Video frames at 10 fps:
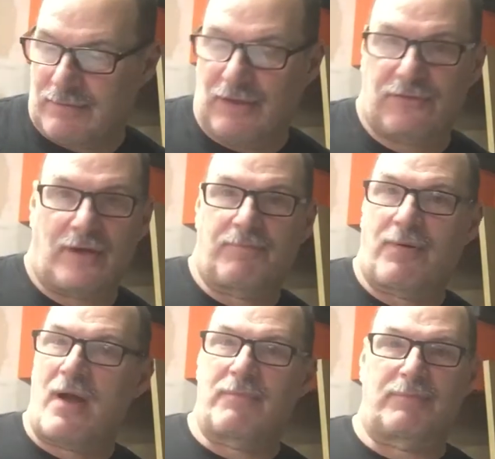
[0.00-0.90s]
because I
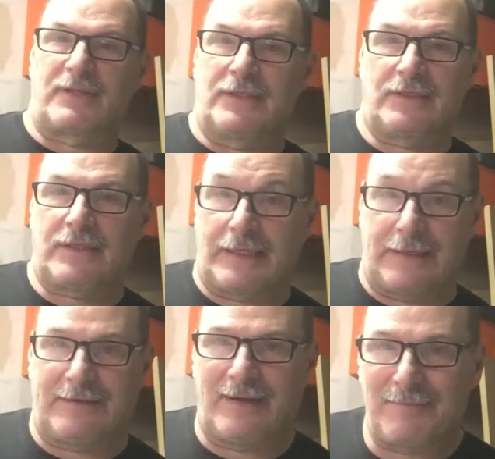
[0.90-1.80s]
probably look like
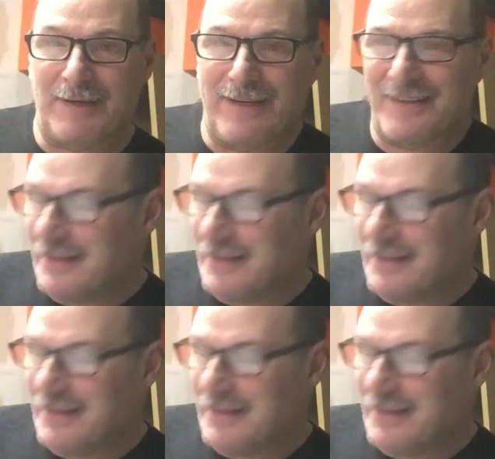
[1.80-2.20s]
a dummy.